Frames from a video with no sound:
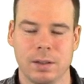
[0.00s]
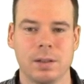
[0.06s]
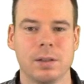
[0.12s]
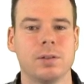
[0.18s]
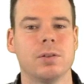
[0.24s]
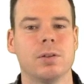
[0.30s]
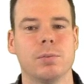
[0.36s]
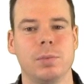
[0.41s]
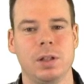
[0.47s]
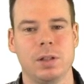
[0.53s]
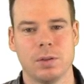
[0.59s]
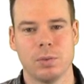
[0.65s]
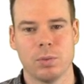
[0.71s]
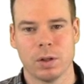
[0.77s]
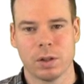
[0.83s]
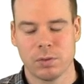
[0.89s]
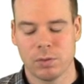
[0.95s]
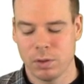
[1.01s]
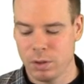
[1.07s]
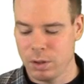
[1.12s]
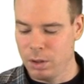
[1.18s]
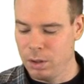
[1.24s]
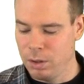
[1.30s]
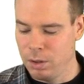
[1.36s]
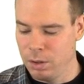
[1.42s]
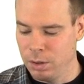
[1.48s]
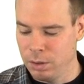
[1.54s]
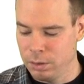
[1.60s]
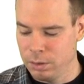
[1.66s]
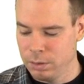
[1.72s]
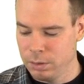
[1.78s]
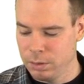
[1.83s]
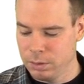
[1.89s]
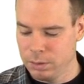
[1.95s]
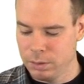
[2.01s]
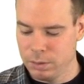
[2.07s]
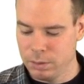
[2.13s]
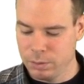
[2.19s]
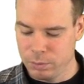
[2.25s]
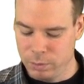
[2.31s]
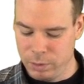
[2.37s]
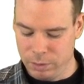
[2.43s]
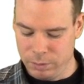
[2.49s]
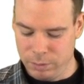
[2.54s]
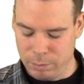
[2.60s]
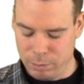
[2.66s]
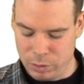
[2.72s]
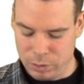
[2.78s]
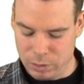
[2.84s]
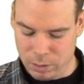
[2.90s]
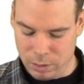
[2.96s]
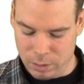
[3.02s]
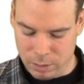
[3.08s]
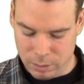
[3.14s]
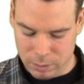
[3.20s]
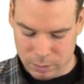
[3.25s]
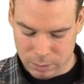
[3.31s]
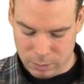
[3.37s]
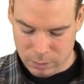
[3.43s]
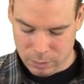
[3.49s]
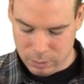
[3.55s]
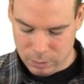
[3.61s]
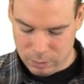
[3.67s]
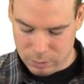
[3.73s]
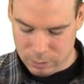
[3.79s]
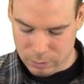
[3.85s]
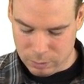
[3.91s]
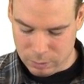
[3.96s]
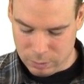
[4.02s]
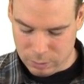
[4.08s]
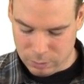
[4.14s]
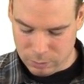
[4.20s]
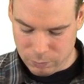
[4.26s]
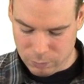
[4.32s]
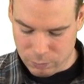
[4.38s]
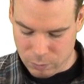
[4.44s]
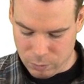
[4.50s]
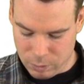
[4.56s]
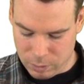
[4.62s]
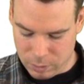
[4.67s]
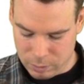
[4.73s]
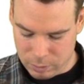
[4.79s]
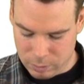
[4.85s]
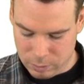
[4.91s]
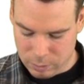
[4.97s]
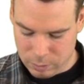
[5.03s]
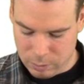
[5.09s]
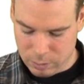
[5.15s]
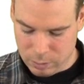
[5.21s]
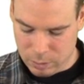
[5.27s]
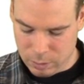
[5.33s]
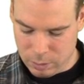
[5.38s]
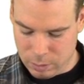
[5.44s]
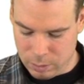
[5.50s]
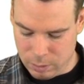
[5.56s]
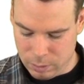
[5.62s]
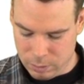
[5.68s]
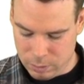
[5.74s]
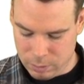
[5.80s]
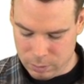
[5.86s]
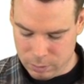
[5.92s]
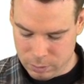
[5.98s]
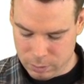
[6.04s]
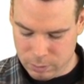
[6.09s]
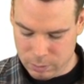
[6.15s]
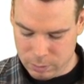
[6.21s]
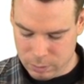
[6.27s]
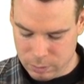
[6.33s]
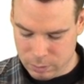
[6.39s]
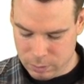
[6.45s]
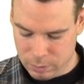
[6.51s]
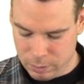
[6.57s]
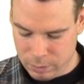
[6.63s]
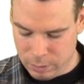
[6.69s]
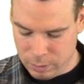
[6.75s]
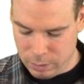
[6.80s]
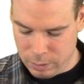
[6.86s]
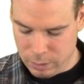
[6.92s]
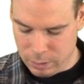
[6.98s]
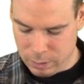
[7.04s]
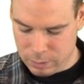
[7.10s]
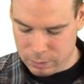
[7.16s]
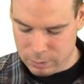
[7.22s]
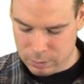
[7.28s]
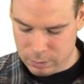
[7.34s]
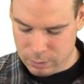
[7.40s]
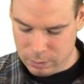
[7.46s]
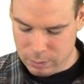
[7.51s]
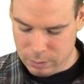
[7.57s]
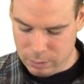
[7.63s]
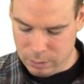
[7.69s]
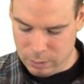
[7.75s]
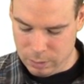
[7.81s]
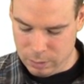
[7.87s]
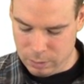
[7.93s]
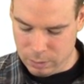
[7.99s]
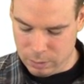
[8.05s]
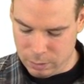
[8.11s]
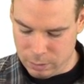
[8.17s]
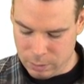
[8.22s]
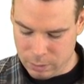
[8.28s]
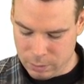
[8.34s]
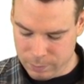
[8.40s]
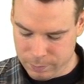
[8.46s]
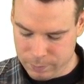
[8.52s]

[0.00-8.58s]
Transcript: So it means it works for all real numbers r. So this is for all x in R.